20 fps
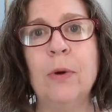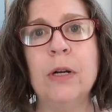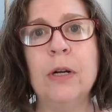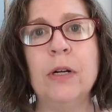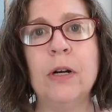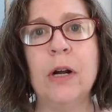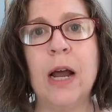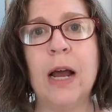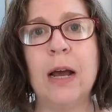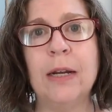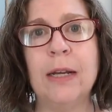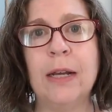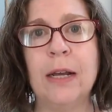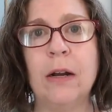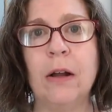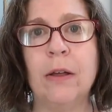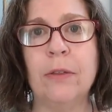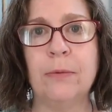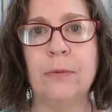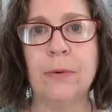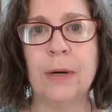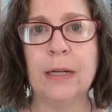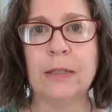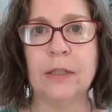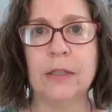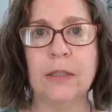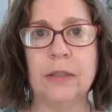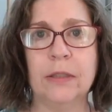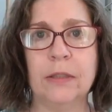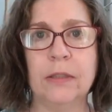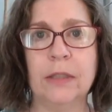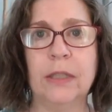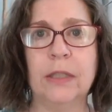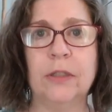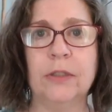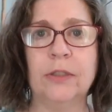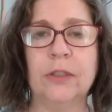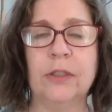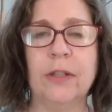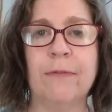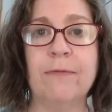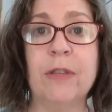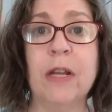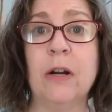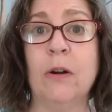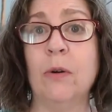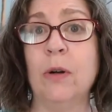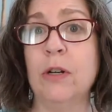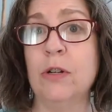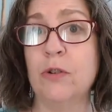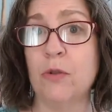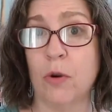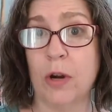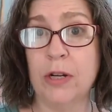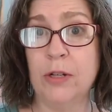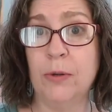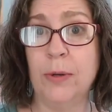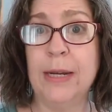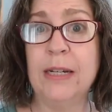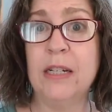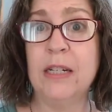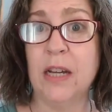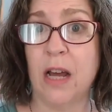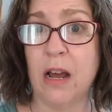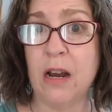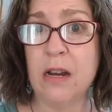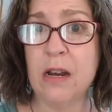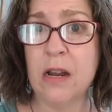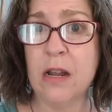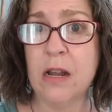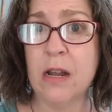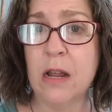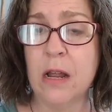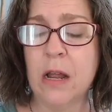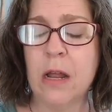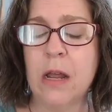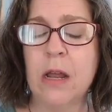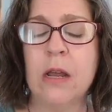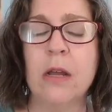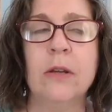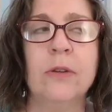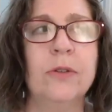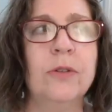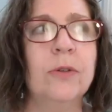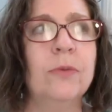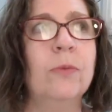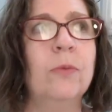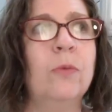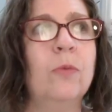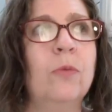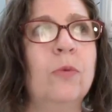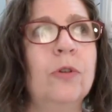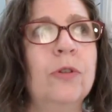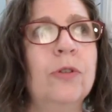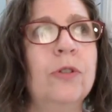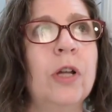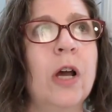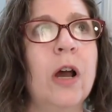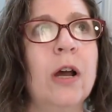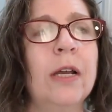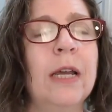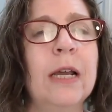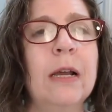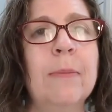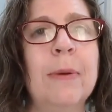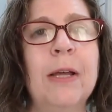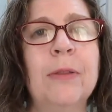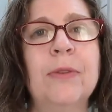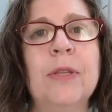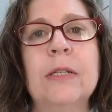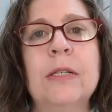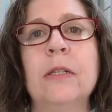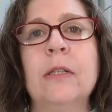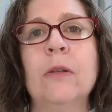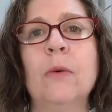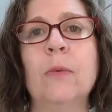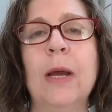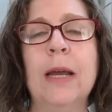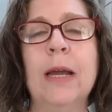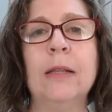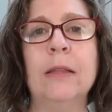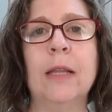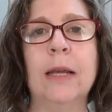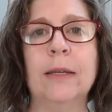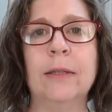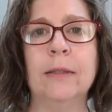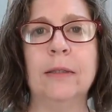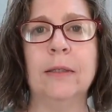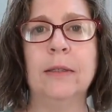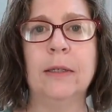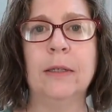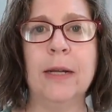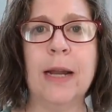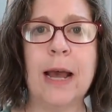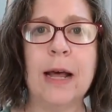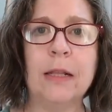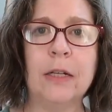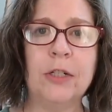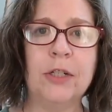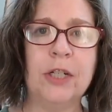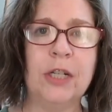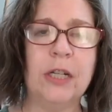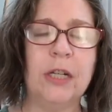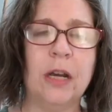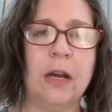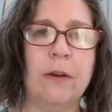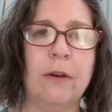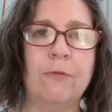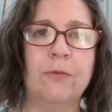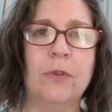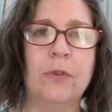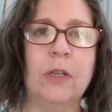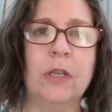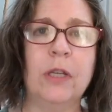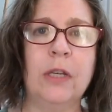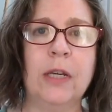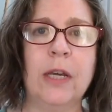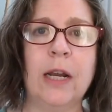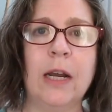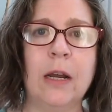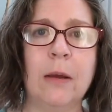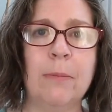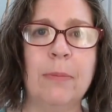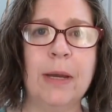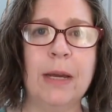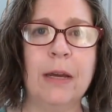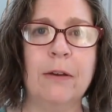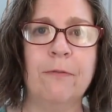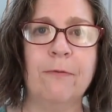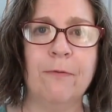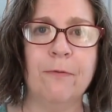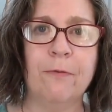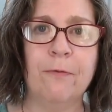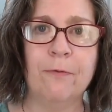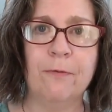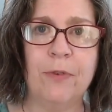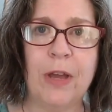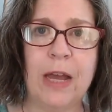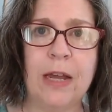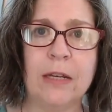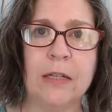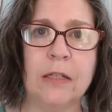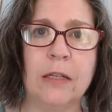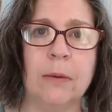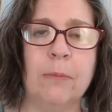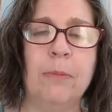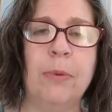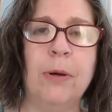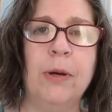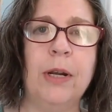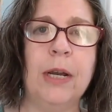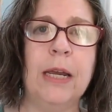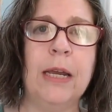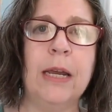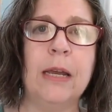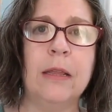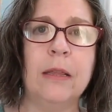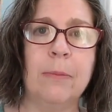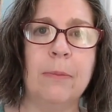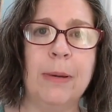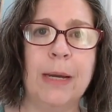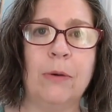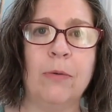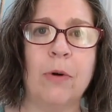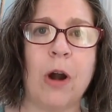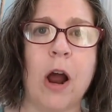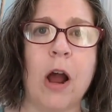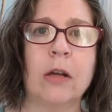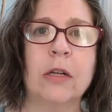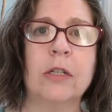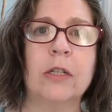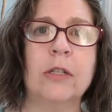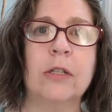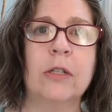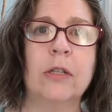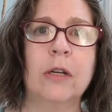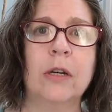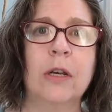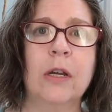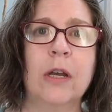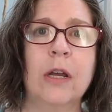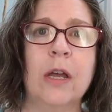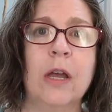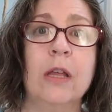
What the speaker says: they wonder how to get all the rest of the little stuff they don't enjoy doing done. So we're talking about this in the way, like the analogy of getting a big vase and putting in the big rocks.